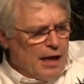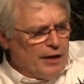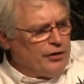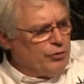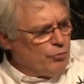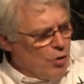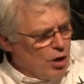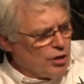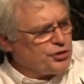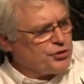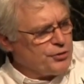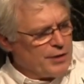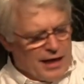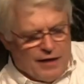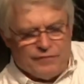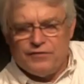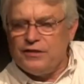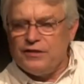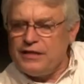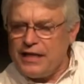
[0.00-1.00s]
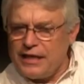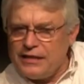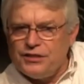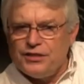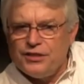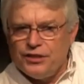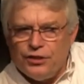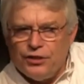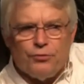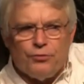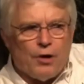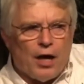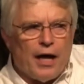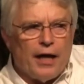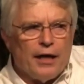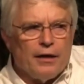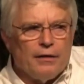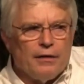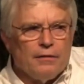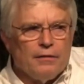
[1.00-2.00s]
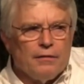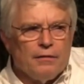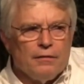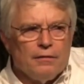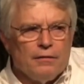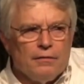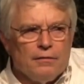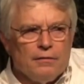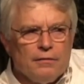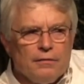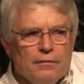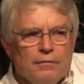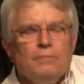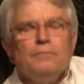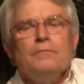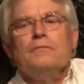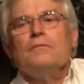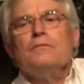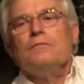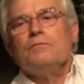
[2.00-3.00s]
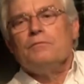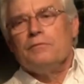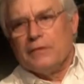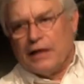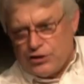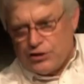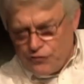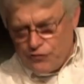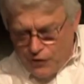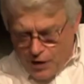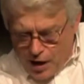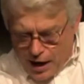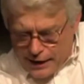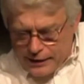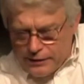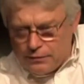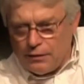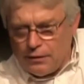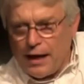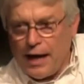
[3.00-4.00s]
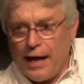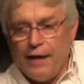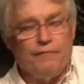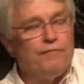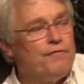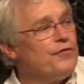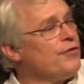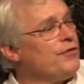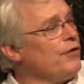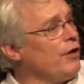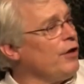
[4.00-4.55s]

Now, you also have to test the UI, and that's fine. And for